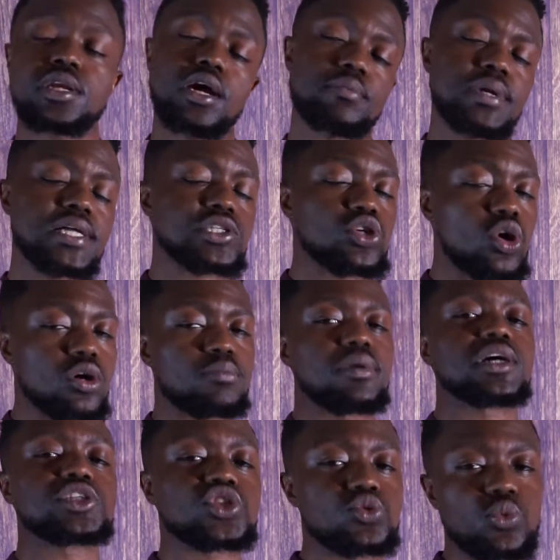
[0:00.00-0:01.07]
now i'm not talking
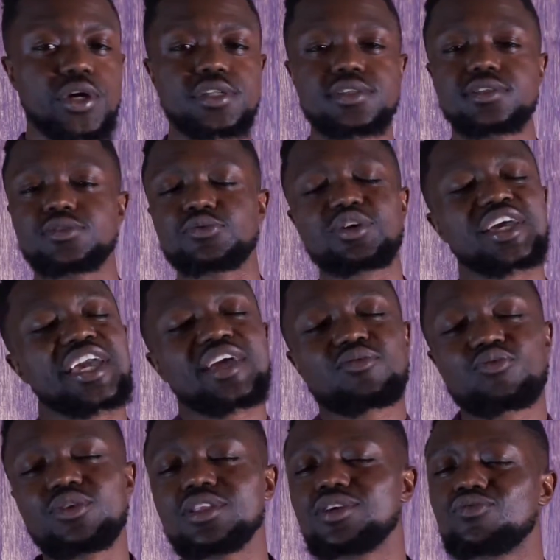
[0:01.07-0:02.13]
about sweats
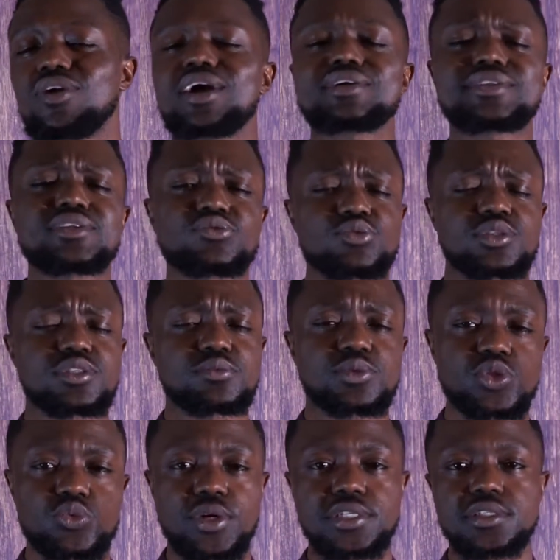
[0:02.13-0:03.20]
can't really rock this with some
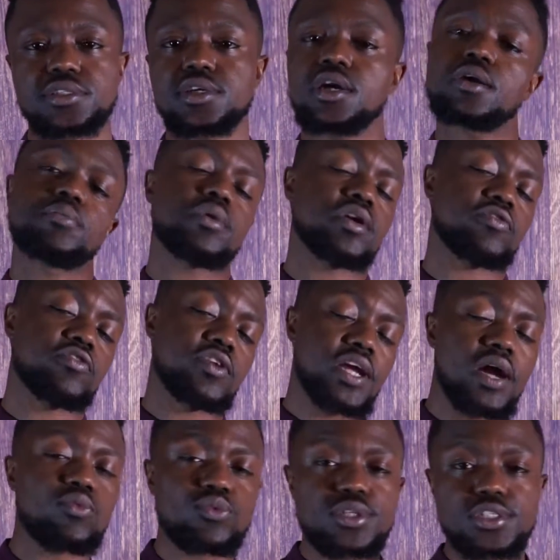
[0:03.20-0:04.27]
sweats but if you're
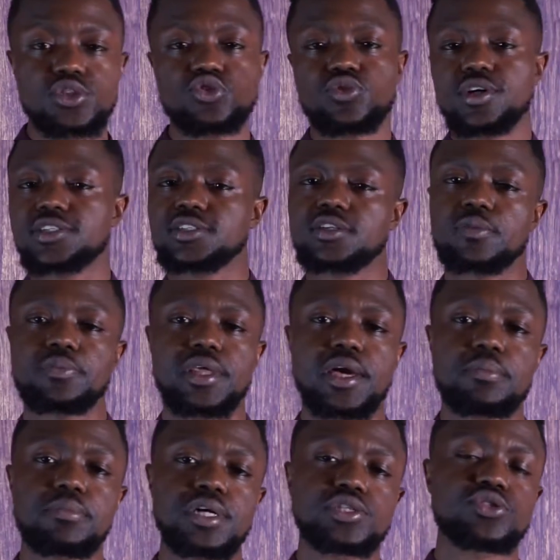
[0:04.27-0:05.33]
not really dressed up
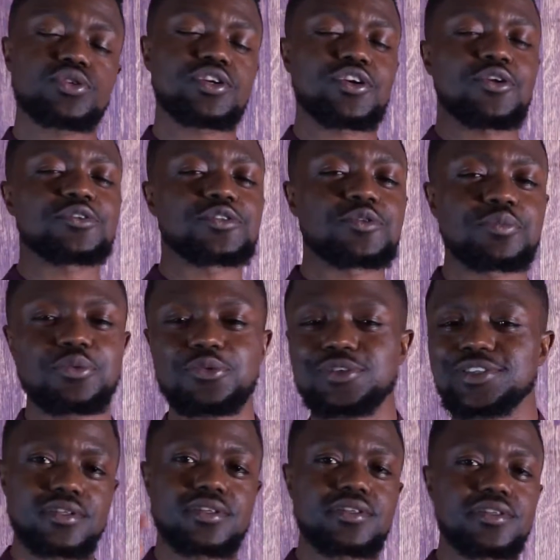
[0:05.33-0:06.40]
that much you can also pull
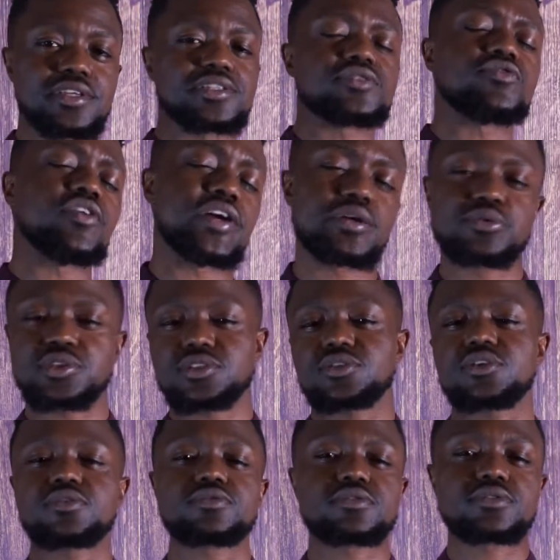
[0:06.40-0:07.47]
this, this fragrance
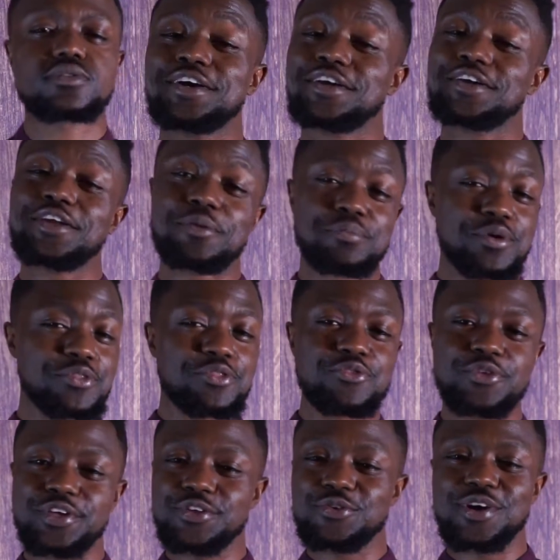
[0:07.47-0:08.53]
off number
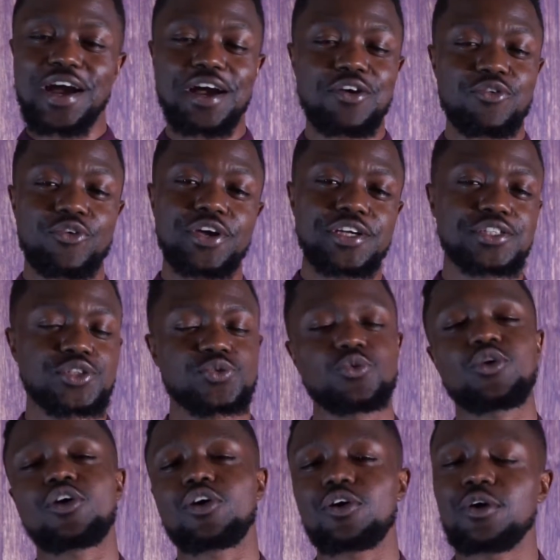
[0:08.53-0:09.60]
three you got grand
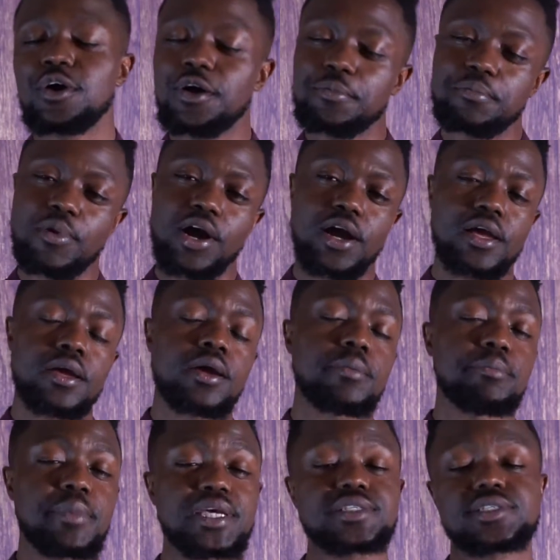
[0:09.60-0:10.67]
soir by
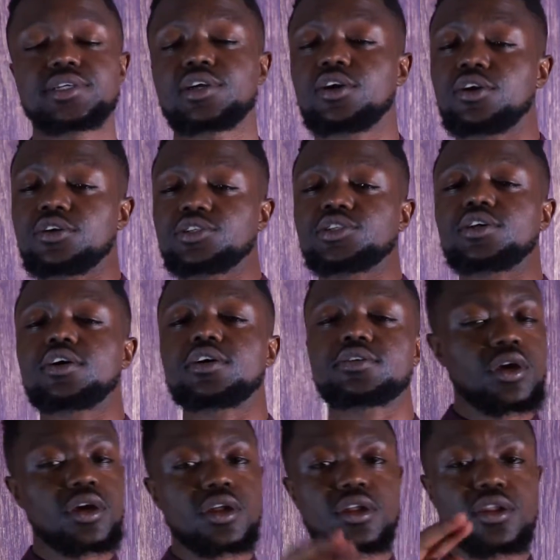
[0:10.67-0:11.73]
Maison
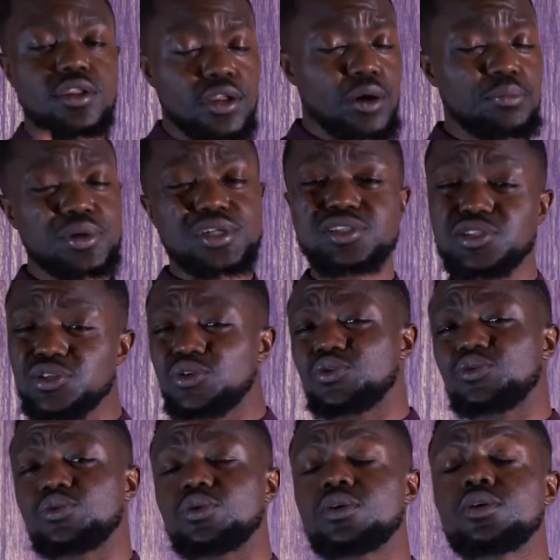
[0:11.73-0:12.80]
Kurkdjian number
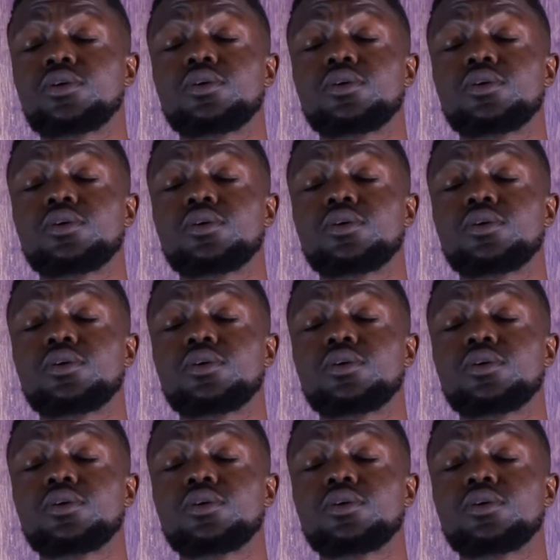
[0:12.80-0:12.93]
two